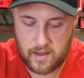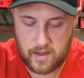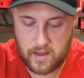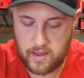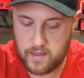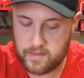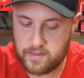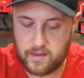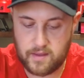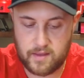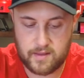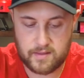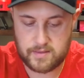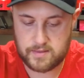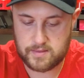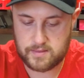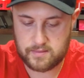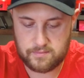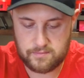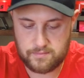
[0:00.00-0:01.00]
I think
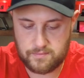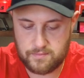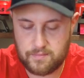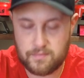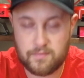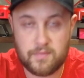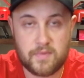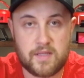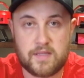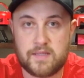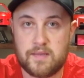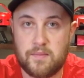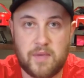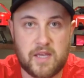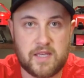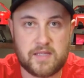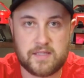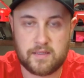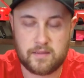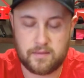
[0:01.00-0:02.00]
it's
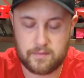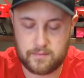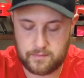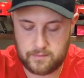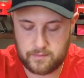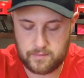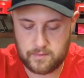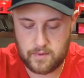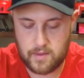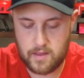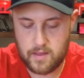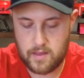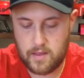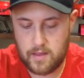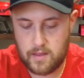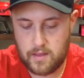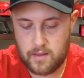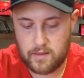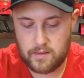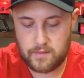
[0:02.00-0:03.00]
amazing.
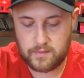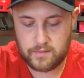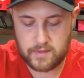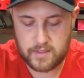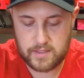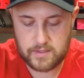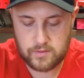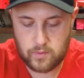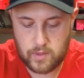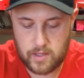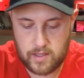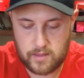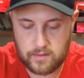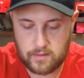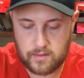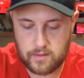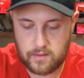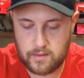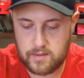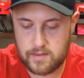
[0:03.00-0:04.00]
This
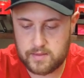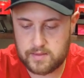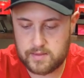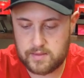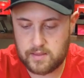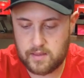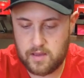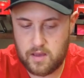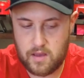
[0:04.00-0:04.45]
one is